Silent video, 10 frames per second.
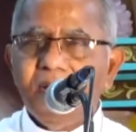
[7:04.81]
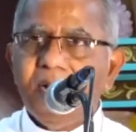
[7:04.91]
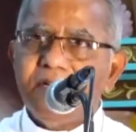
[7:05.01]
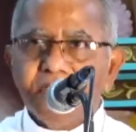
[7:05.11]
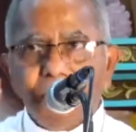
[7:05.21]

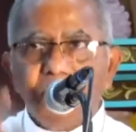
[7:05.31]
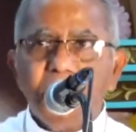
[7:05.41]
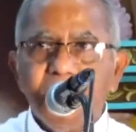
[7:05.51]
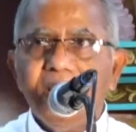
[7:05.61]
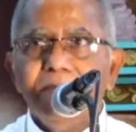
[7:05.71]
Adu
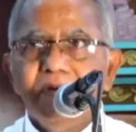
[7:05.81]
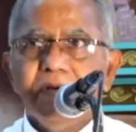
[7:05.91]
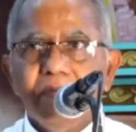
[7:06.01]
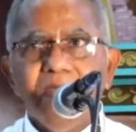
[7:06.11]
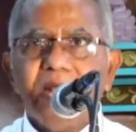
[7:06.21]
cheppakokunda ippudu
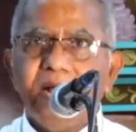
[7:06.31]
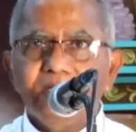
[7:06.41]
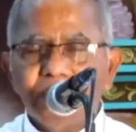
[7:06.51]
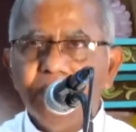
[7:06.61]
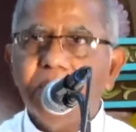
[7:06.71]
we are
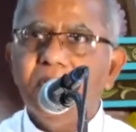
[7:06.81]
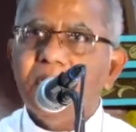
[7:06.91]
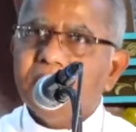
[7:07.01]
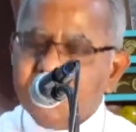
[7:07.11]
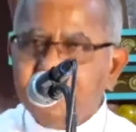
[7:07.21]
asked to
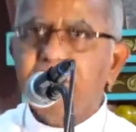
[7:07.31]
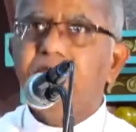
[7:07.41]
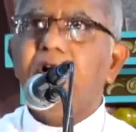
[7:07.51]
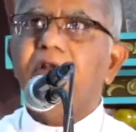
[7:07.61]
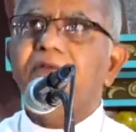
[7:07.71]
get
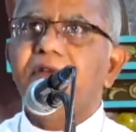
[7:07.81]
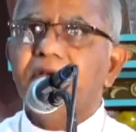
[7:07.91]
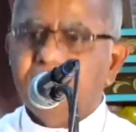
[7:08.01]
involved,